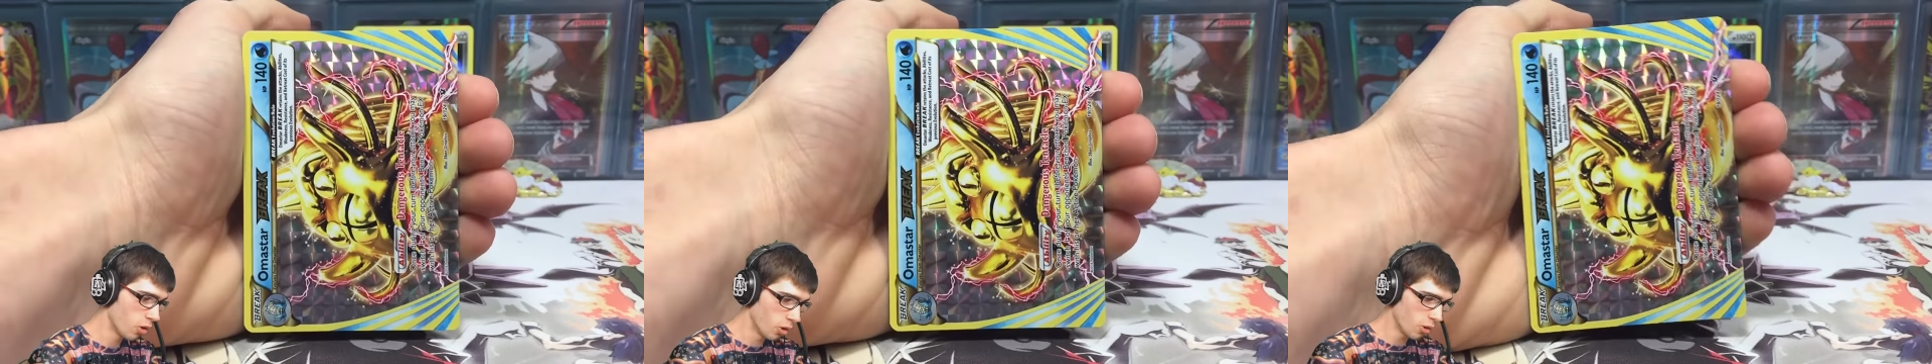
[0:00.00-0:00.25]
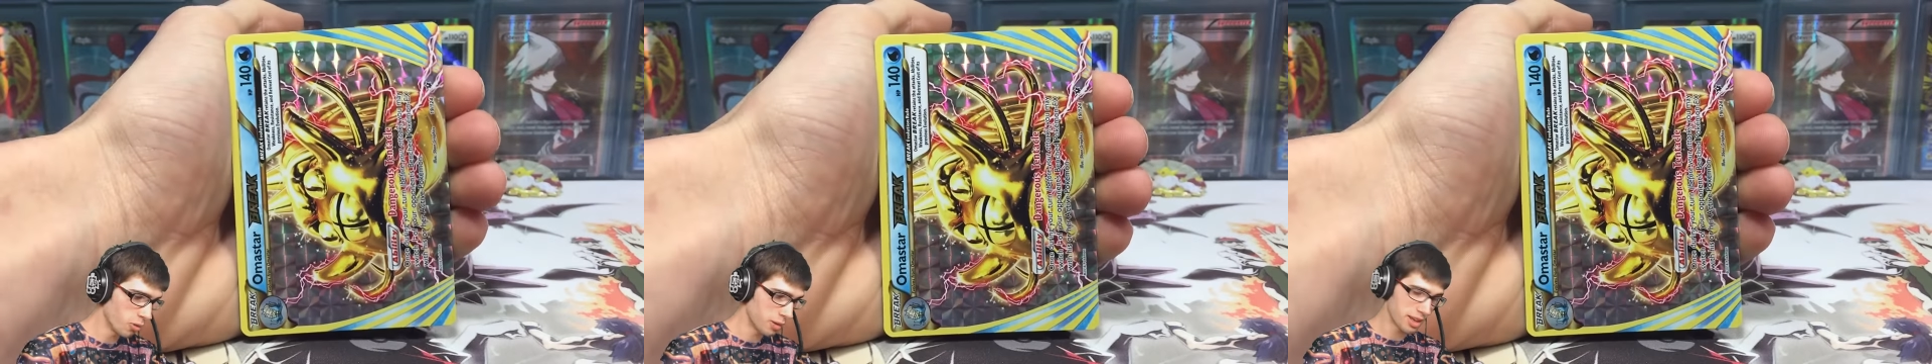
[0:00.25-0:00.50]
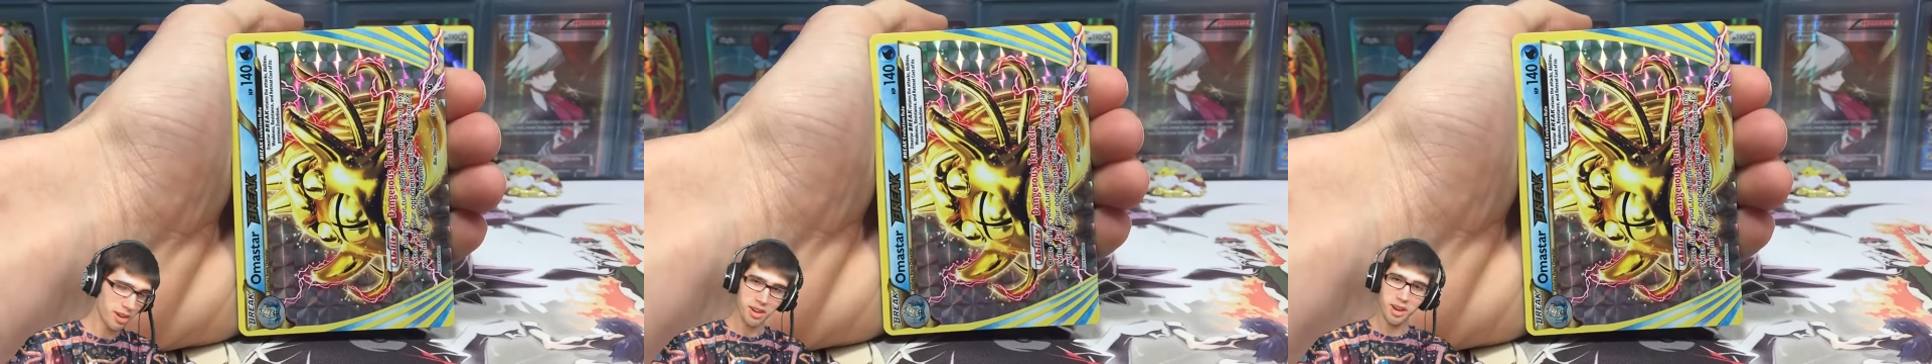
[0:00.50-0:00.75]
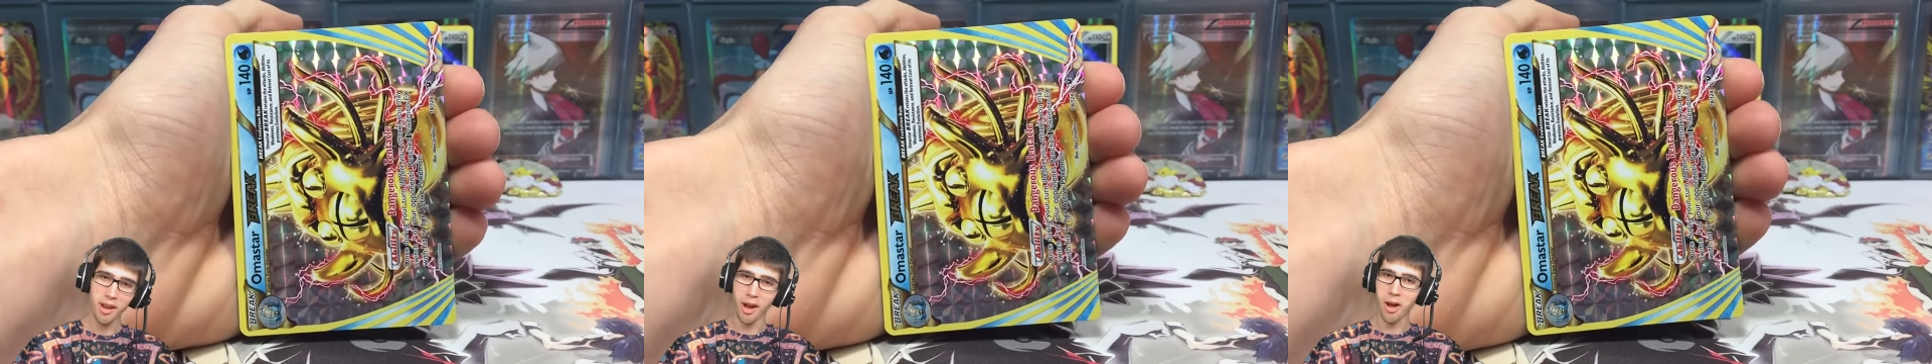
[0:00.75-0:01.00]
Oh, we got
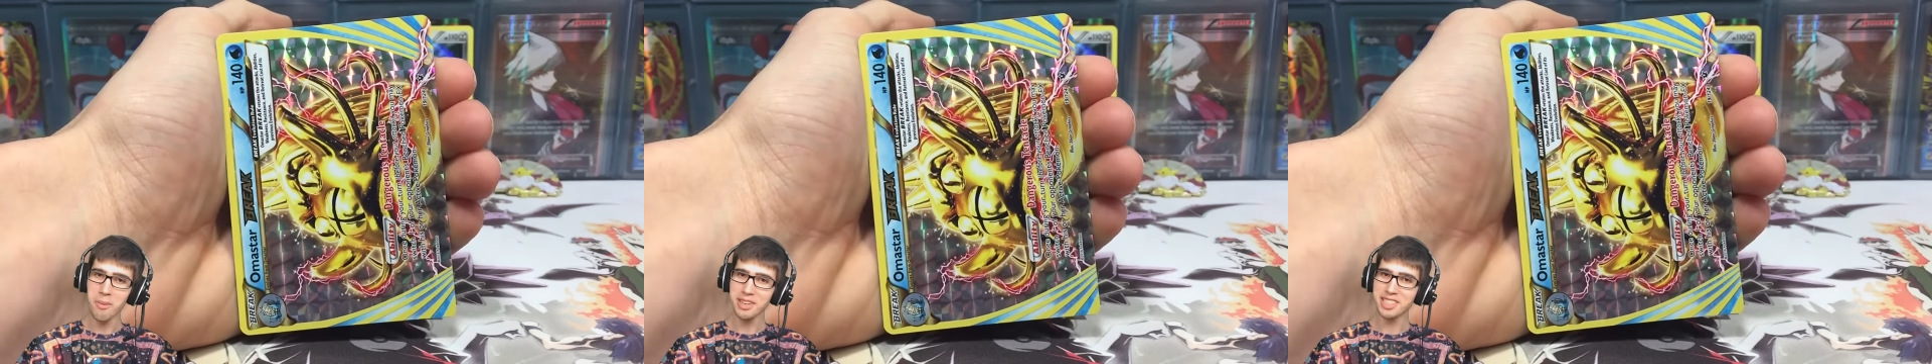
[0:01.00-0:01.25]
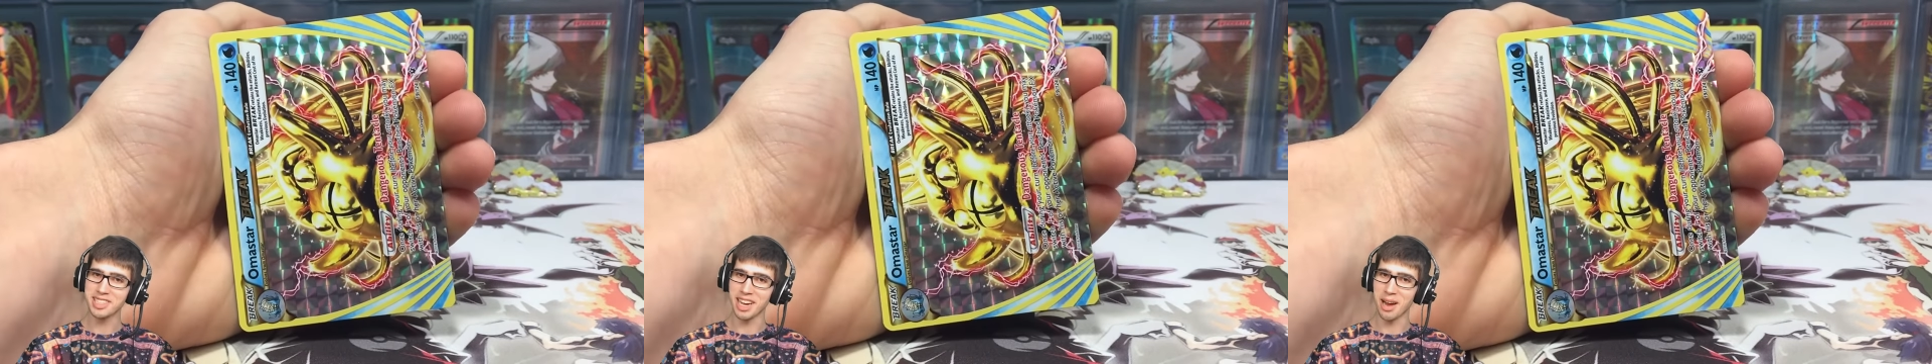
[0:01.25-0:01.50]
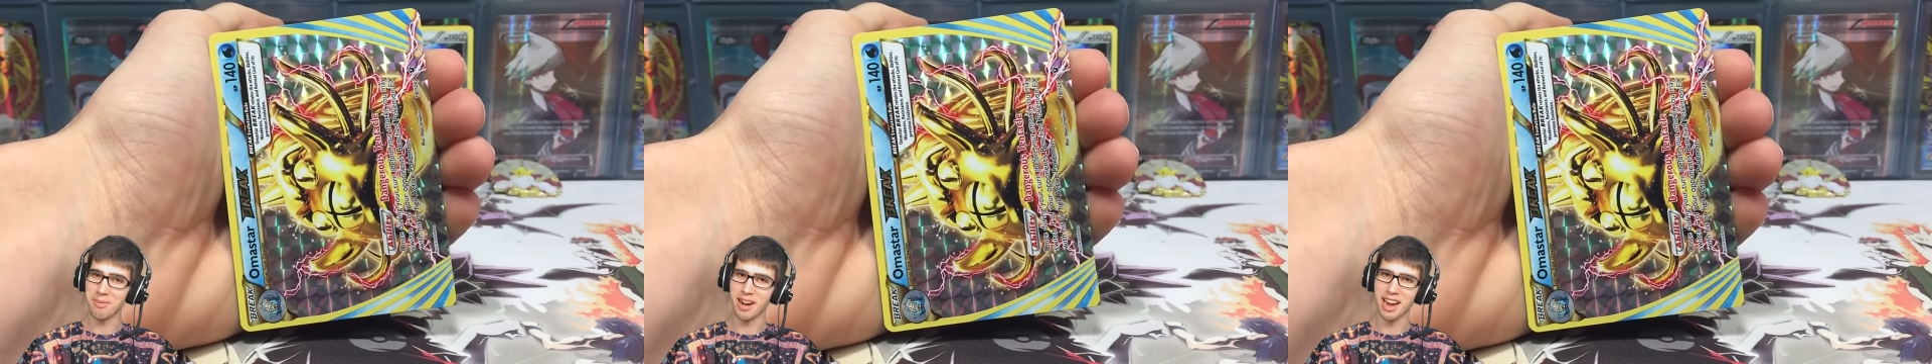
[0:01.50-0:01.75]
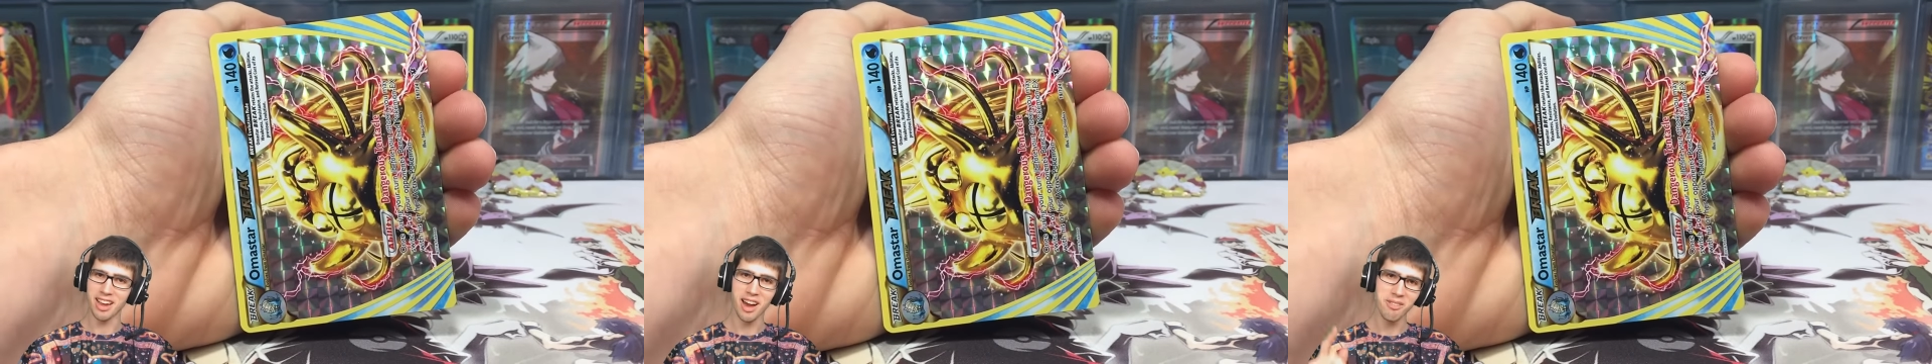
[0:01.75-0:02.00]
an Omastar
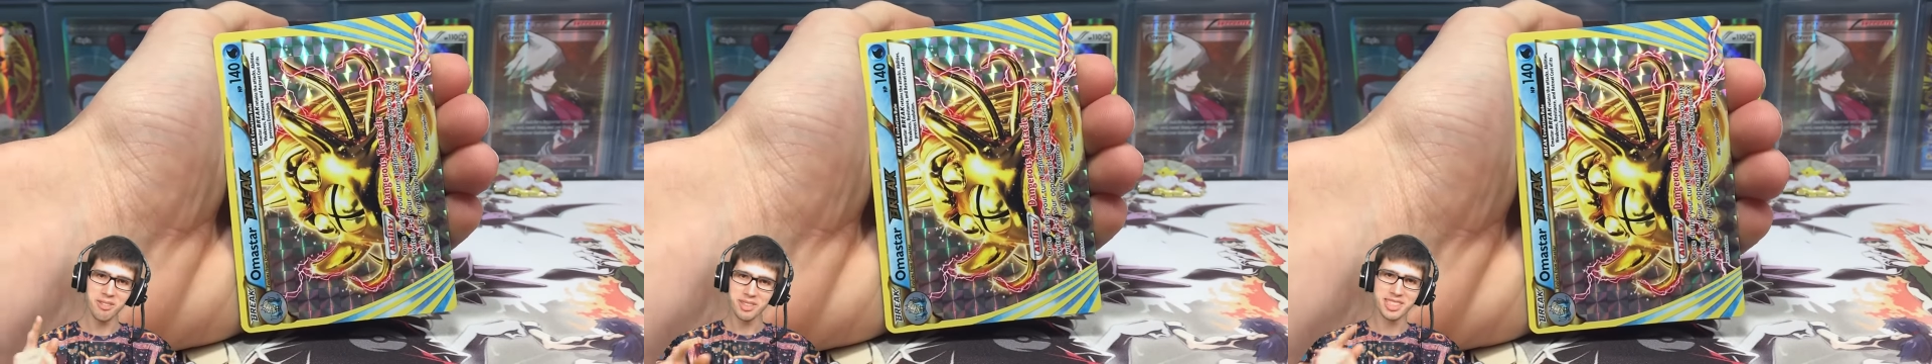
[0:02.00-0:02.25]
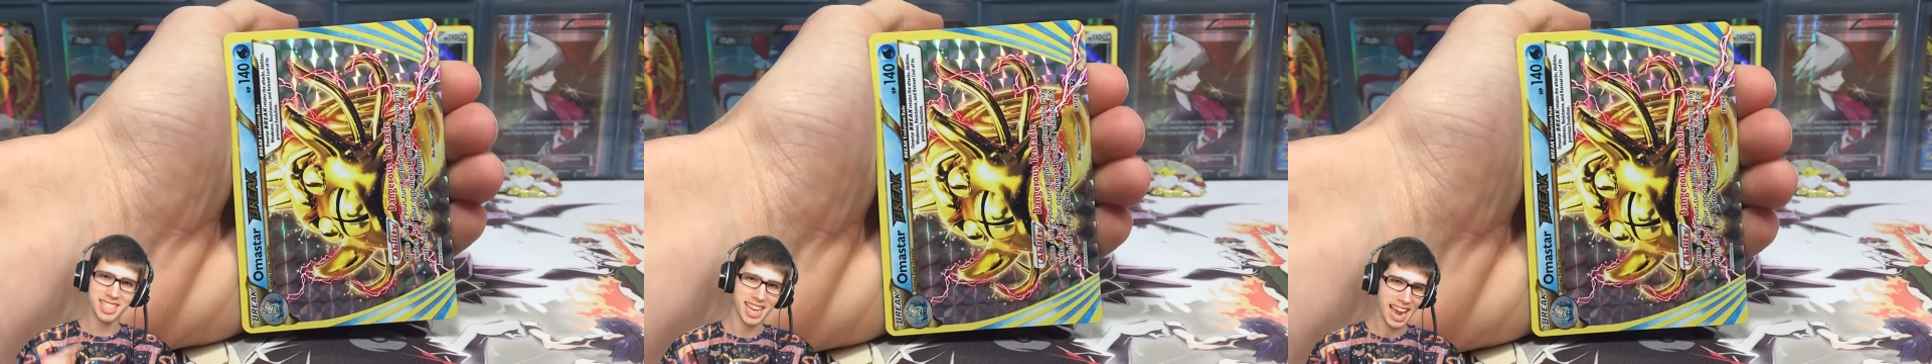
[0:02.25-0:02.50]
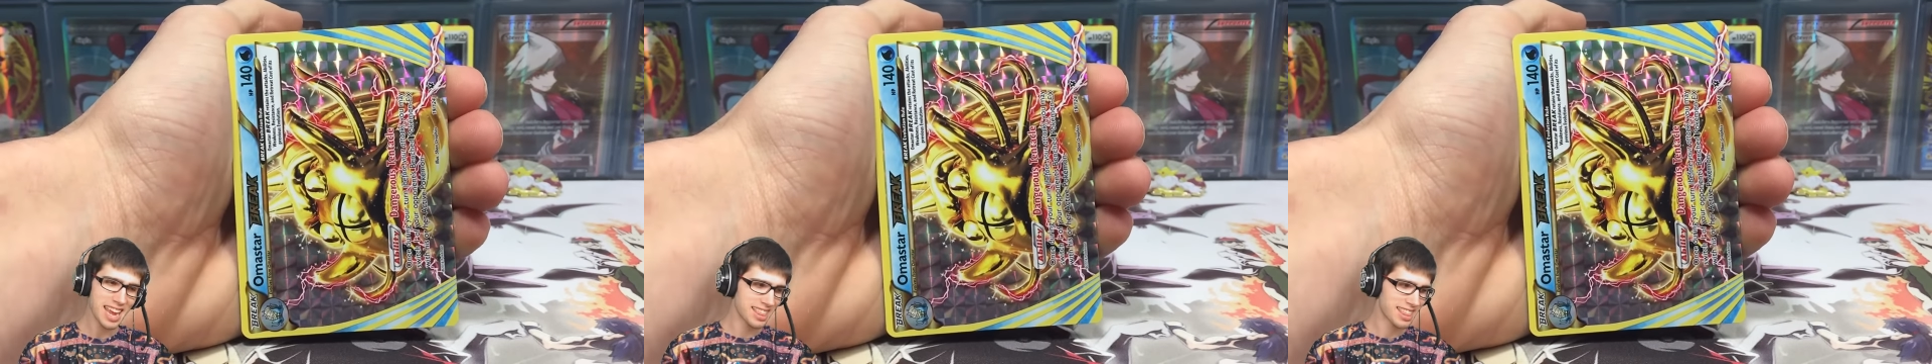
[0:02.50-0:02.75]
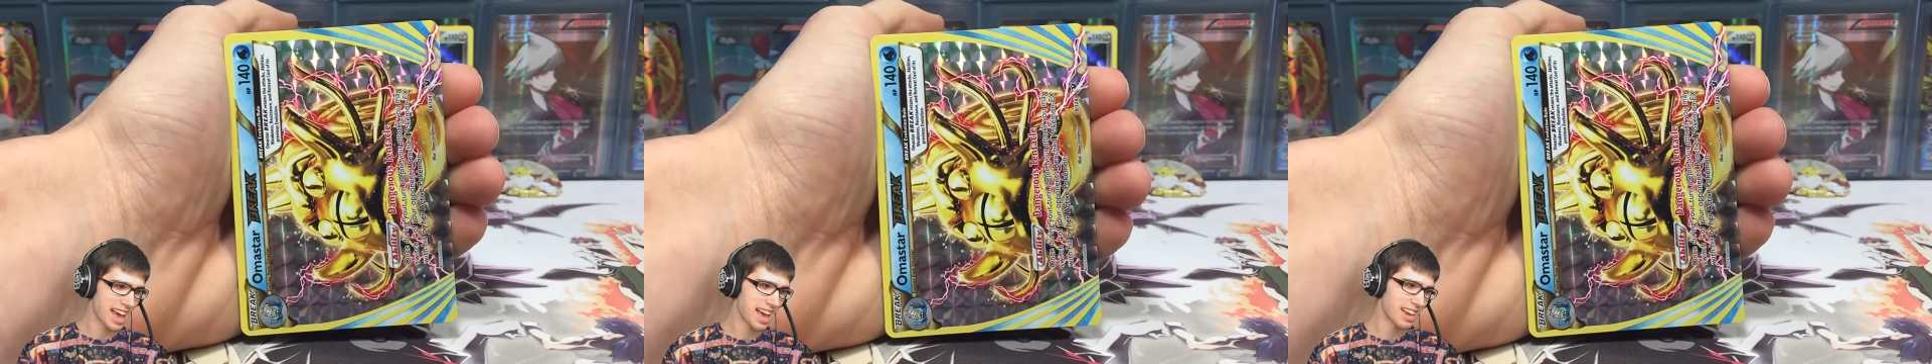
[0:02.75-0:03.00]
break. I will
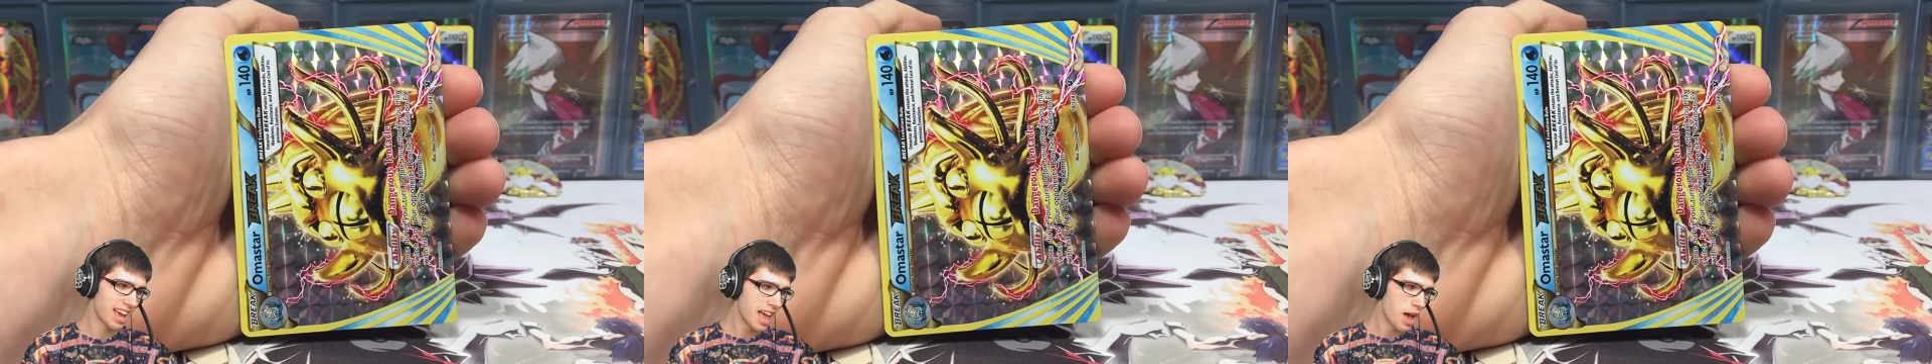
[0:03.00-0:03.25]
take that.